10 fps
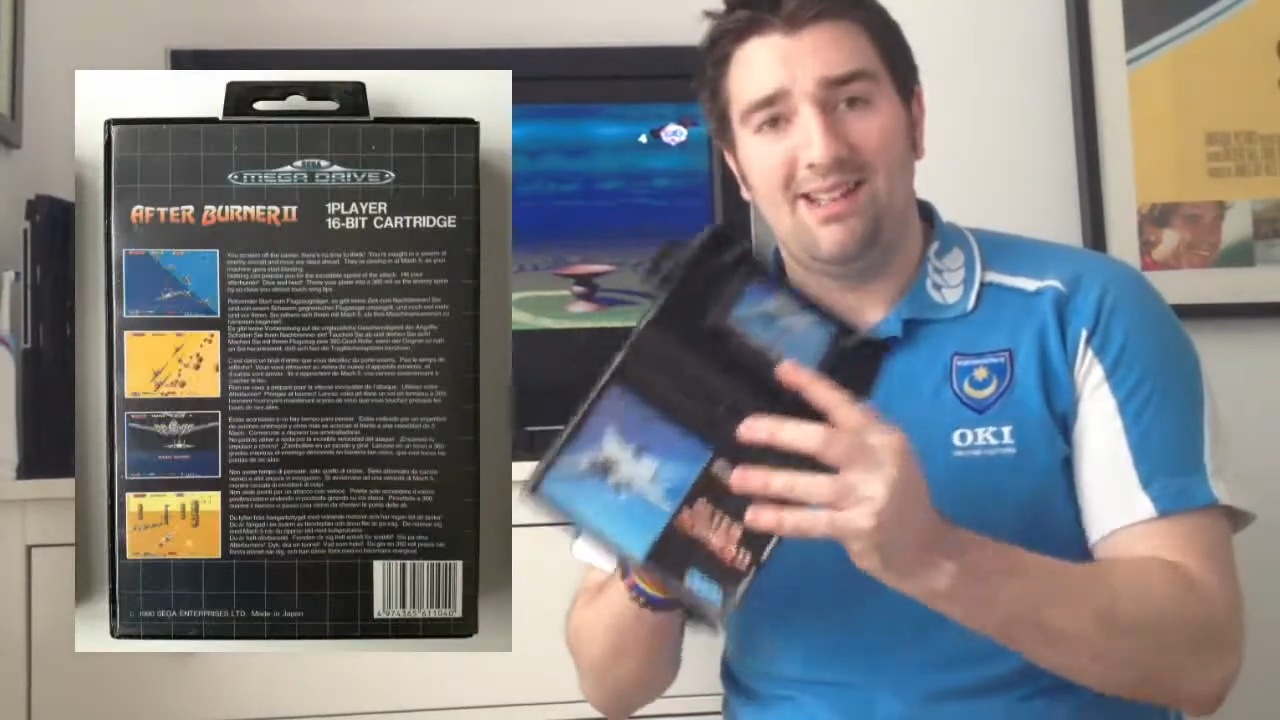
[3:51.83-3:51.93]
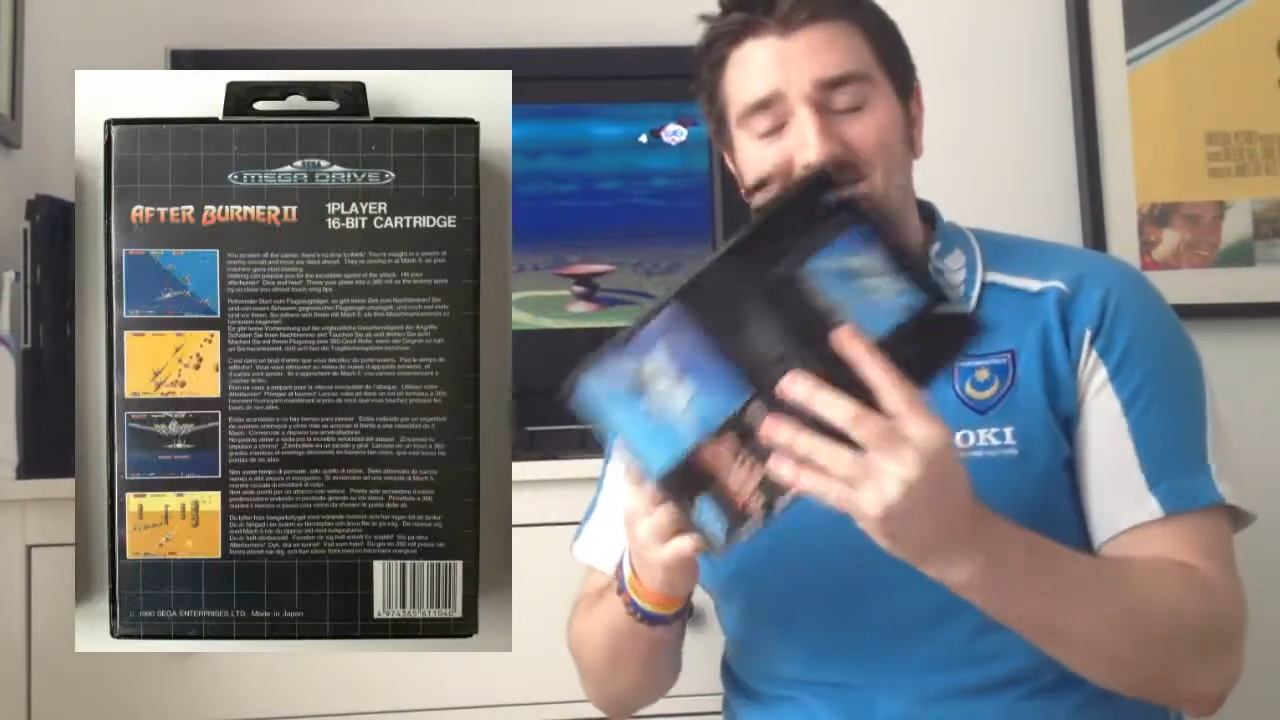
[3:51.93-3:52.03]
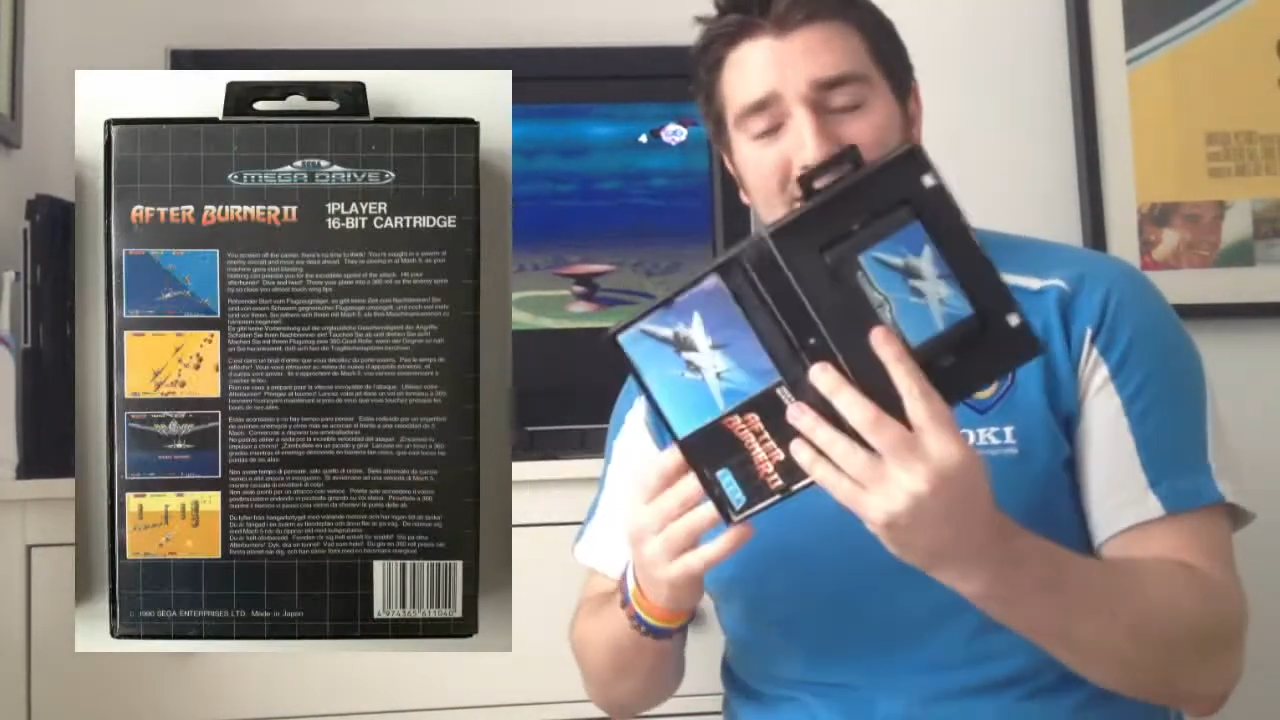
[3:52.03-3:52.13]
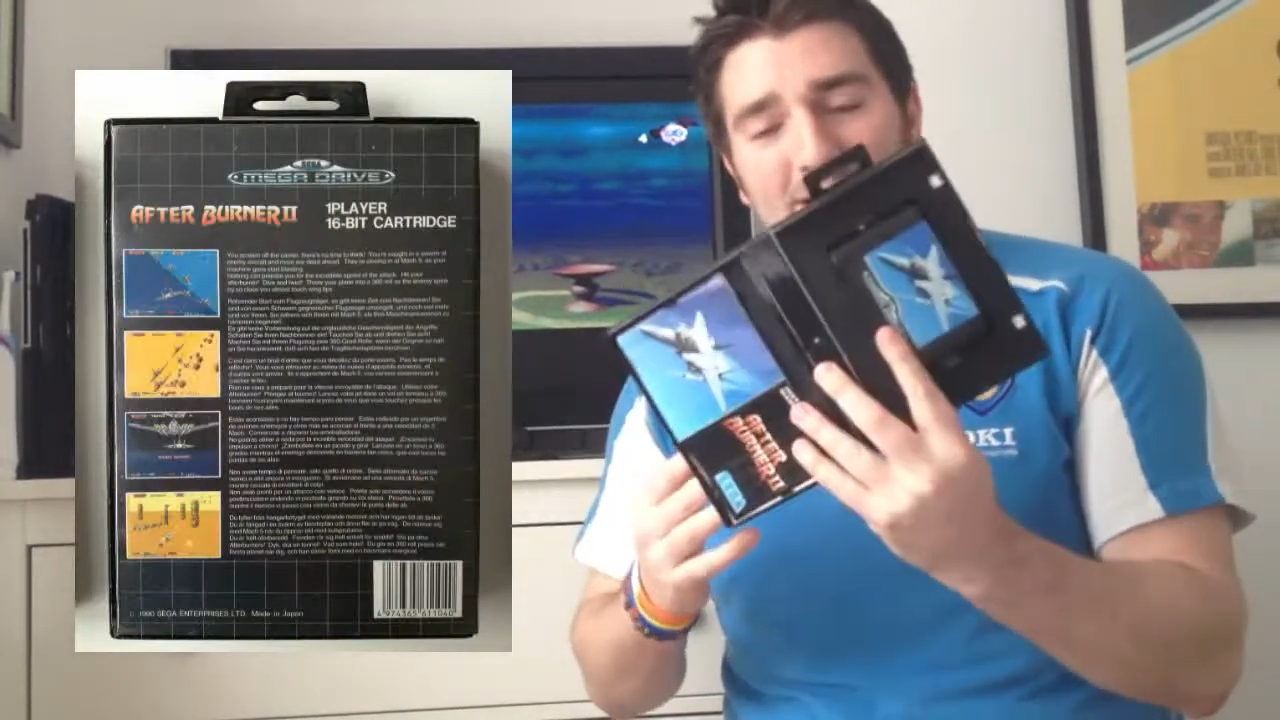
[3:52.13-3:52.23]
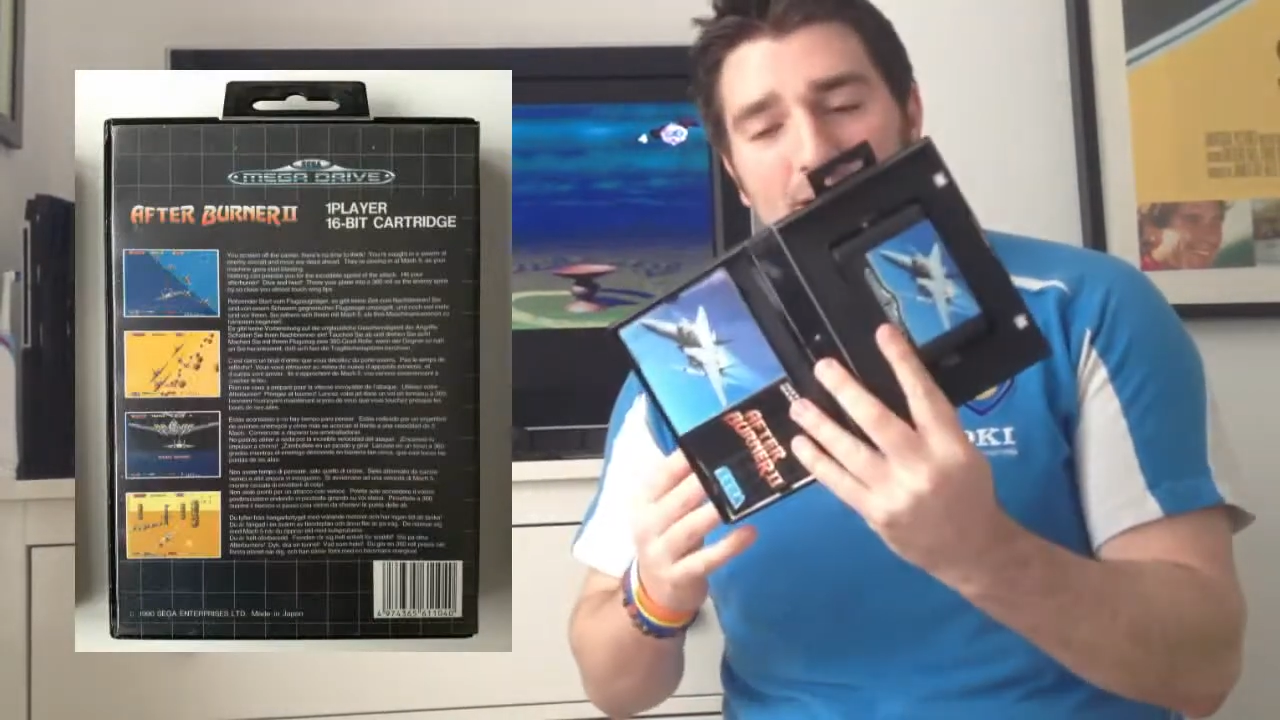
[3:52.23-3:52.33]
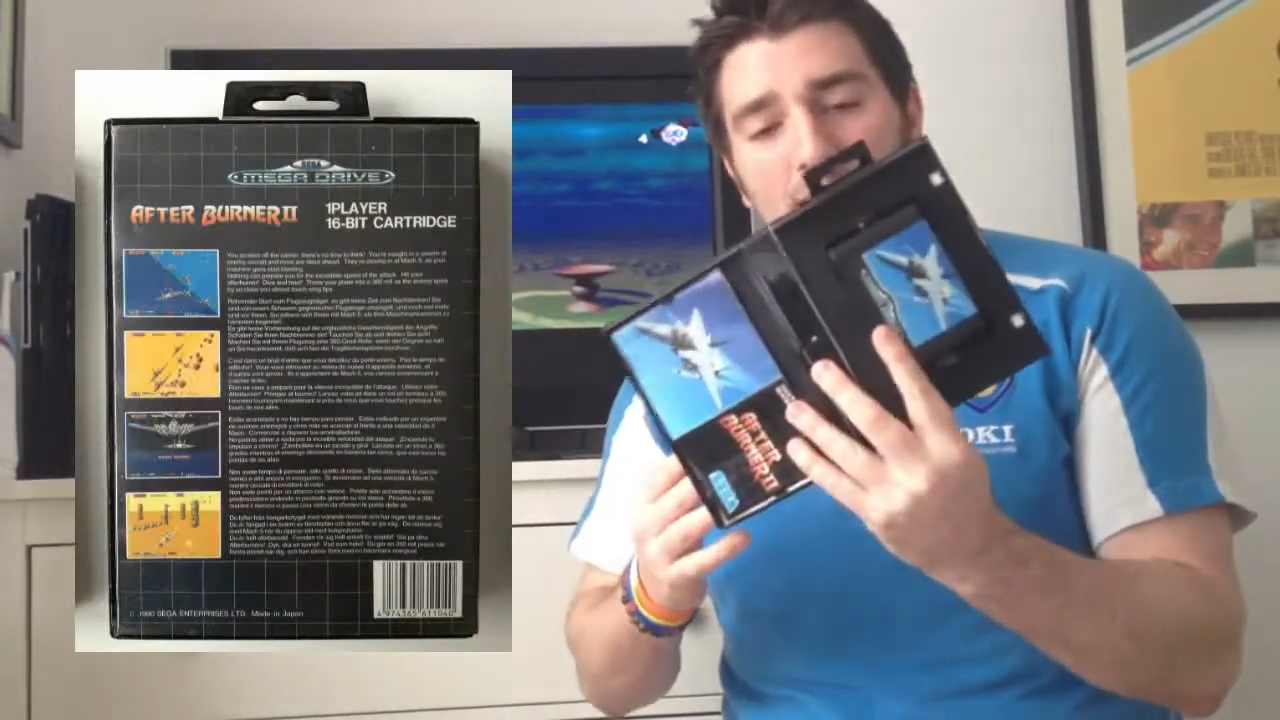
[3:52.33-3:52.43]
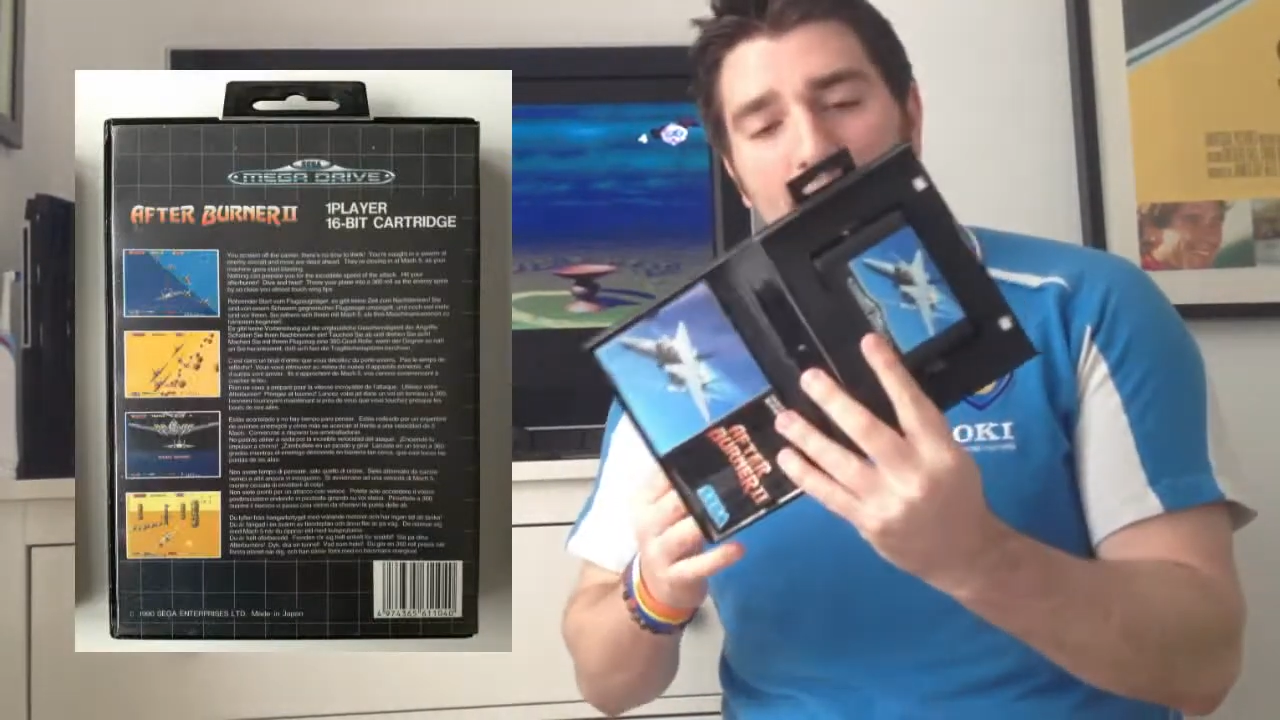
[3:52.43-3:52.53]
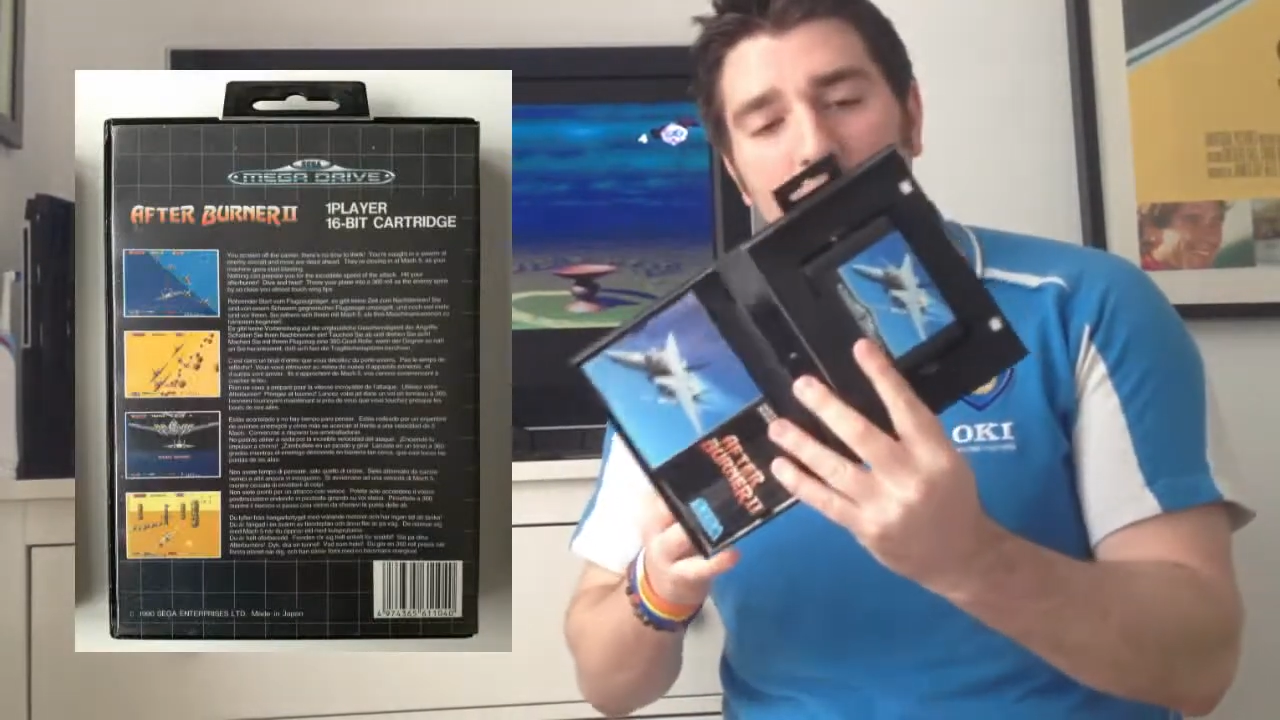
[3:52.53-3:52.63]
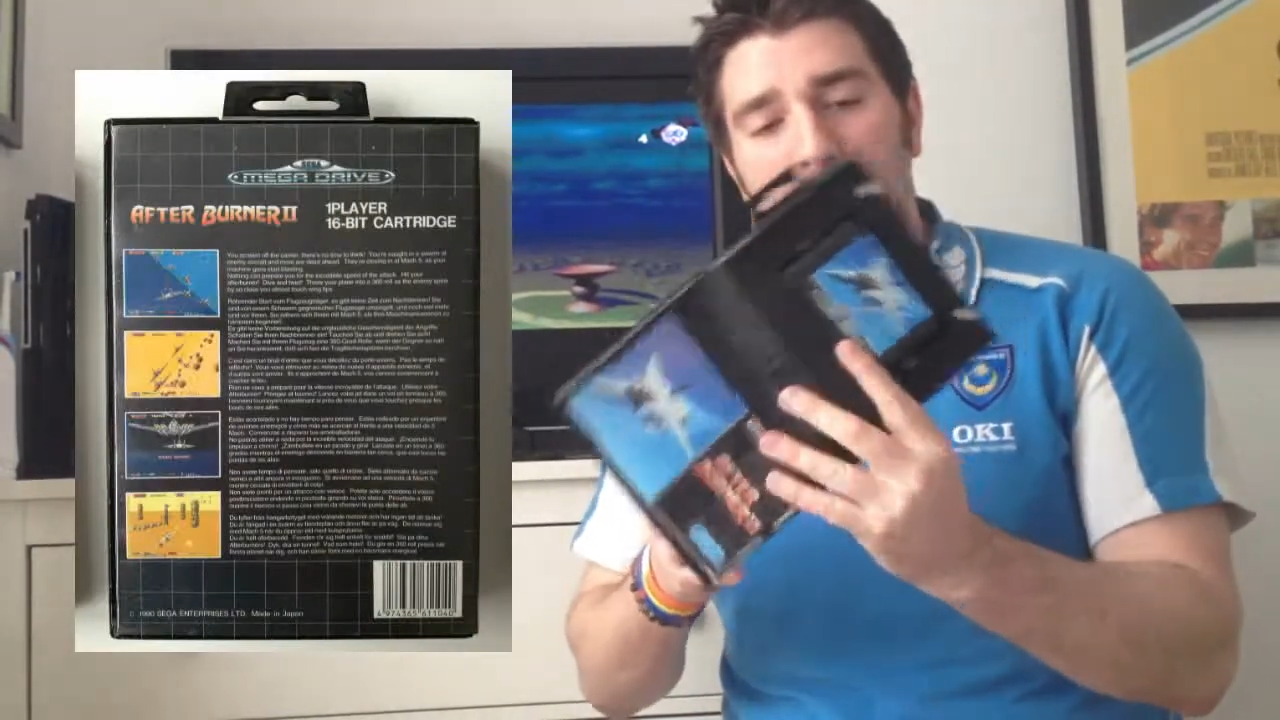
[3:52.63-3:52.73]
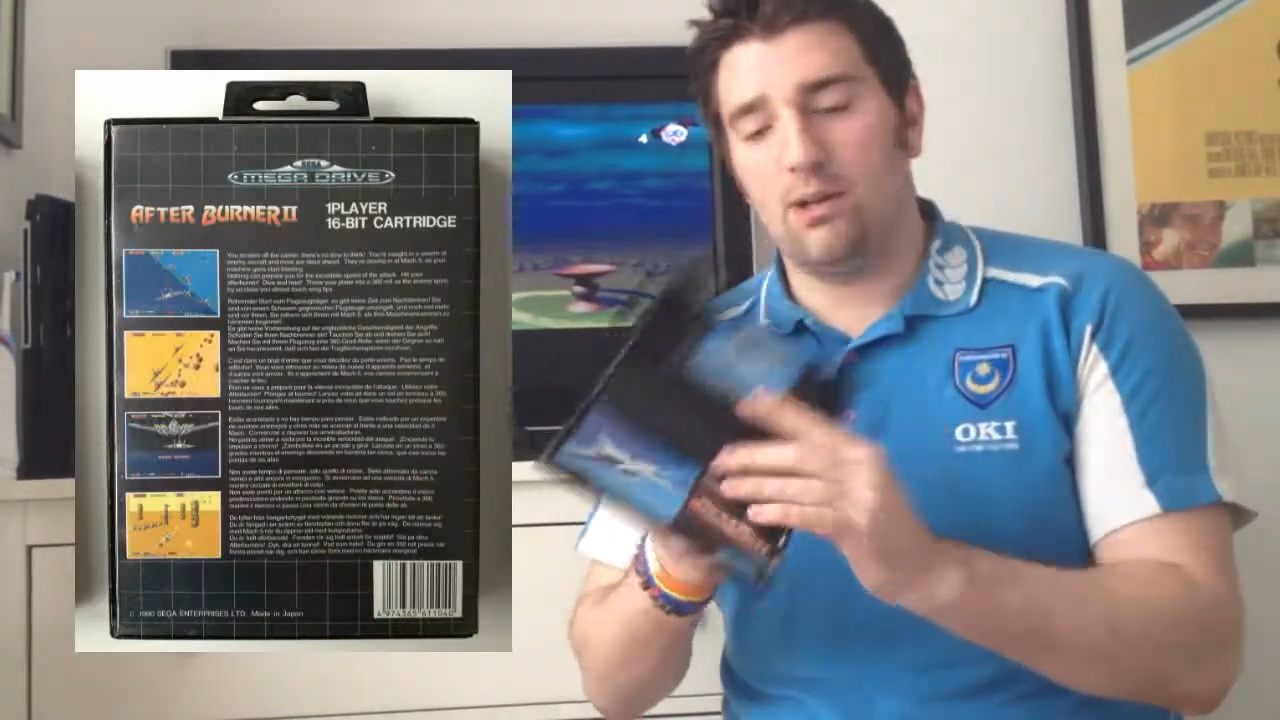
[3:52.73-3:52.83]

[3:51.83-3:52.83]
So fully